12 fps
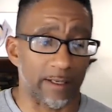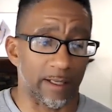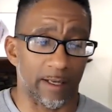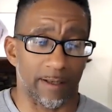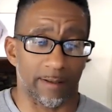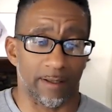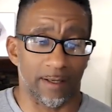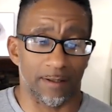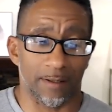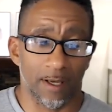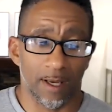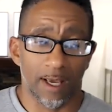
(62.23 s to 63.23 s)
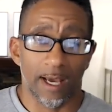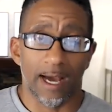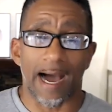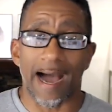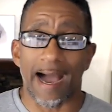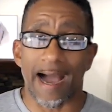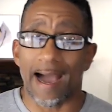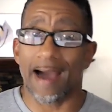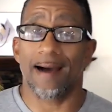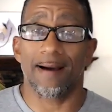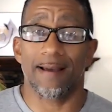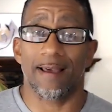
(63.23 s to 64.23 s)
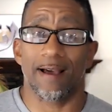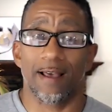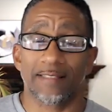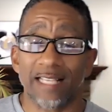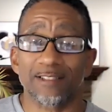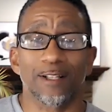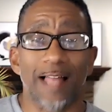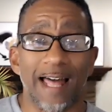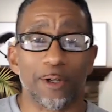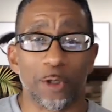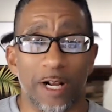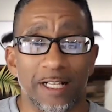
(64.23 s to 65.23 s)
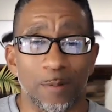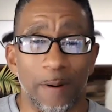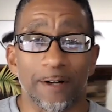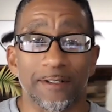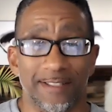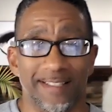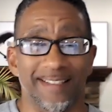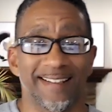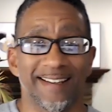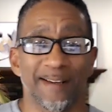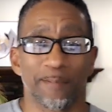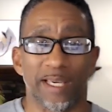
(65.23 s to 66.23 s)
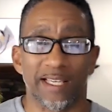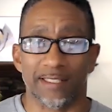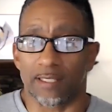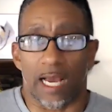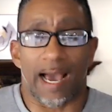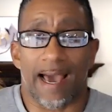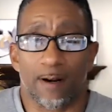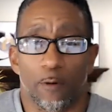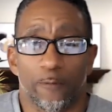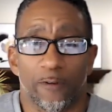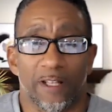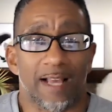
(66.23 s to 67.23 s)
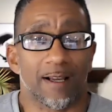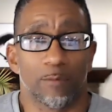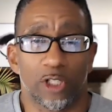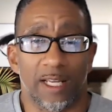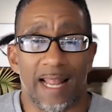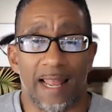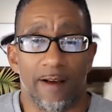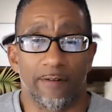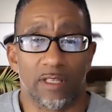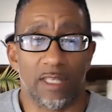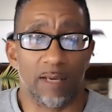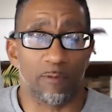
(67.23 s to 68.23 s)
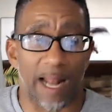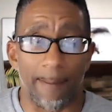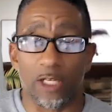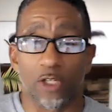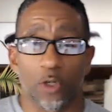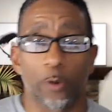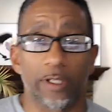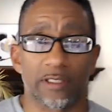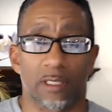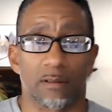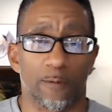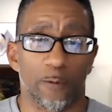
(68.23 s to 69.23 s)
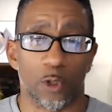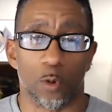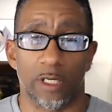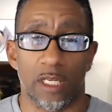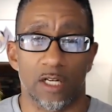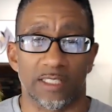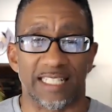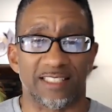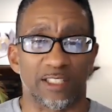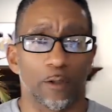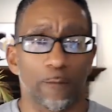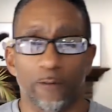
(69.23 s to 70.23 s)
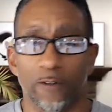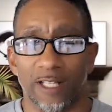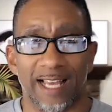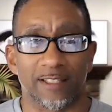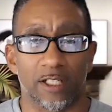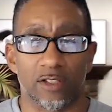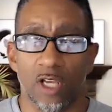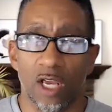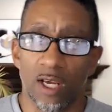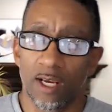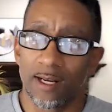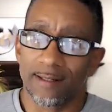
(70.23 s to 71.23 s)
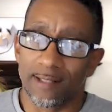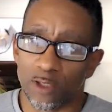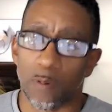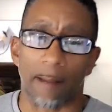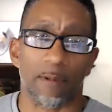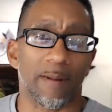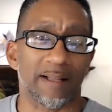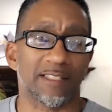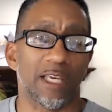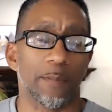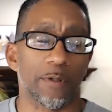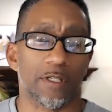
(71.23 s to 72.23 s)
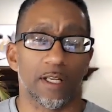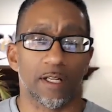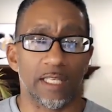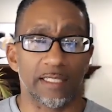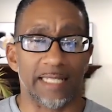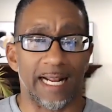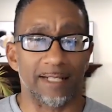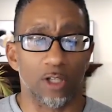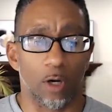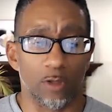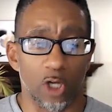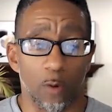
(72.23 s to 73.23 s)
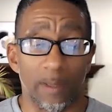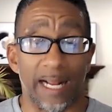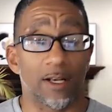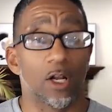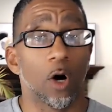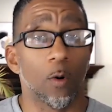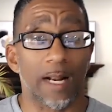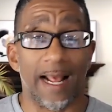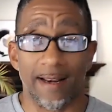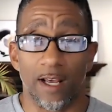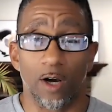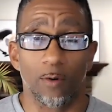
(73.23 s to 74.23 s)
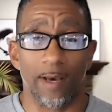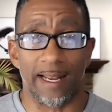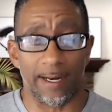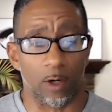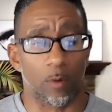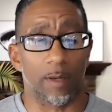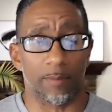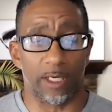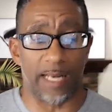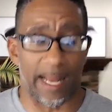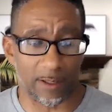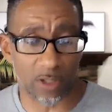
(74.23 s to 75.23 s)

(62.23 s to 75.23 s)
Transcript: And, and, and I, it takes a lot of transparency because I don't feel like I'm good at everything. When I've been doing something for twenty years, I still feel like there's there's probably about ten percent of things that I don't know, but I know what I know and I know what I'm good at.